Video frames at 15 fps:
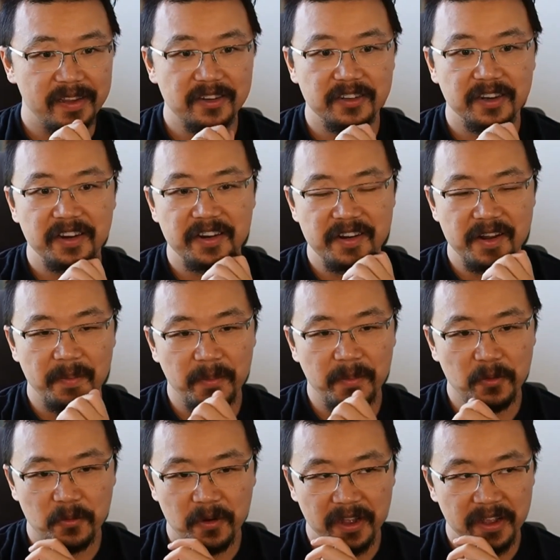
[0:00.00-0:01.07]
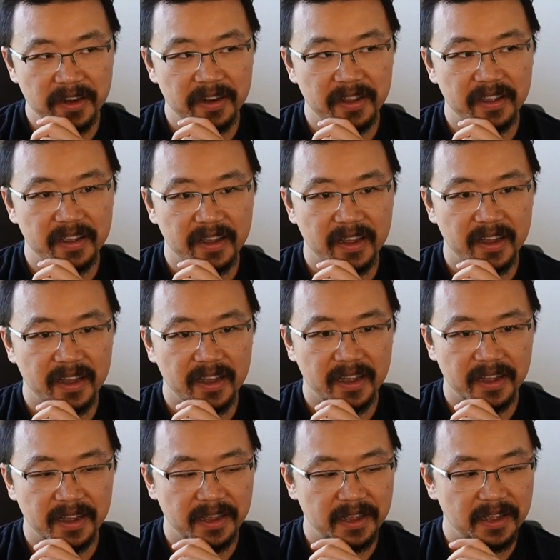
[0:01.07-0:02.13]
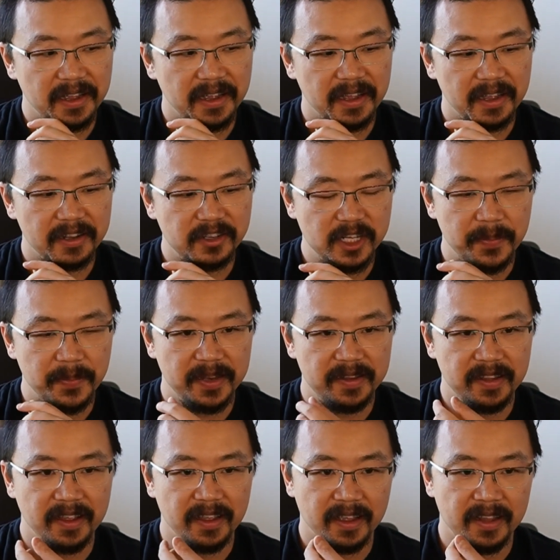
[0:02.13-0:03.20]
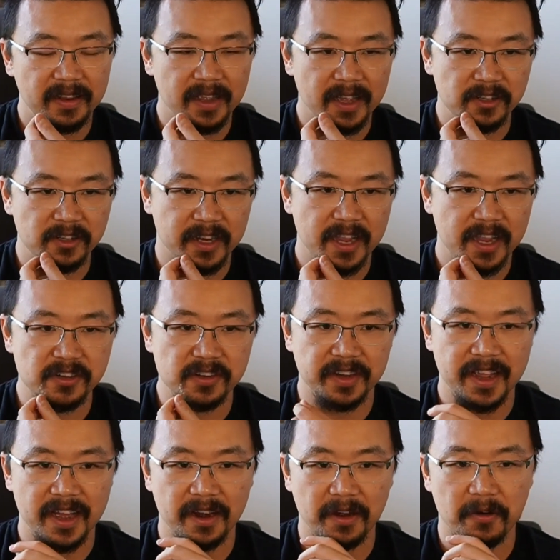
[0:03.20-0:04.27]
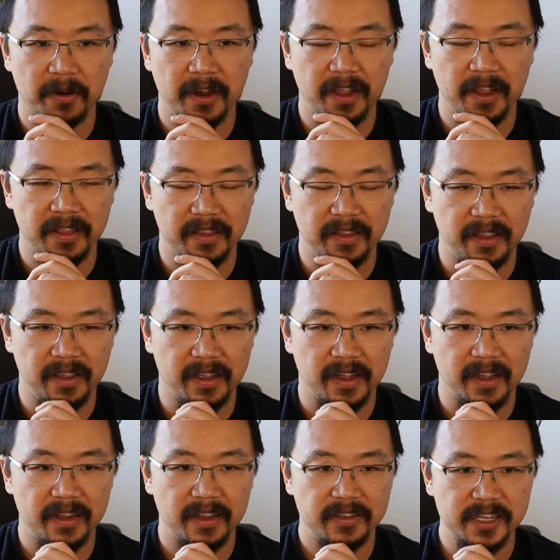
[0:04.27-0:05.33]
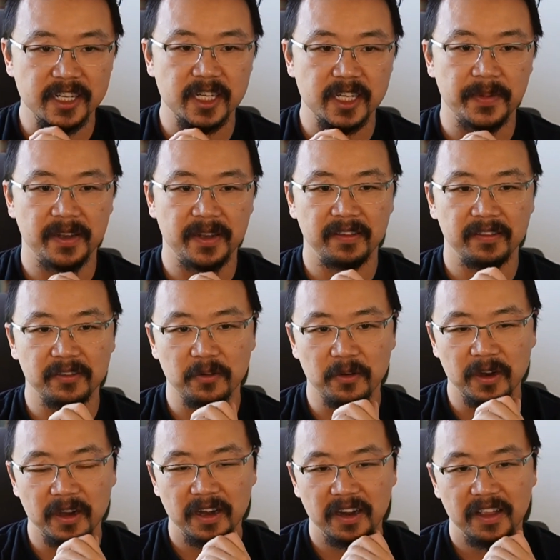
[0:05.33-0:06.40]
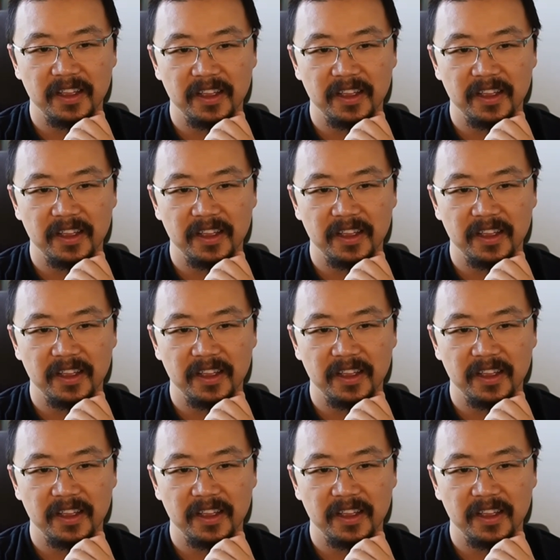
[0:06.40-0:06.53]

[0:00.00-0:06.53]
actually the number one GPT in the education category in the ChatGPT store.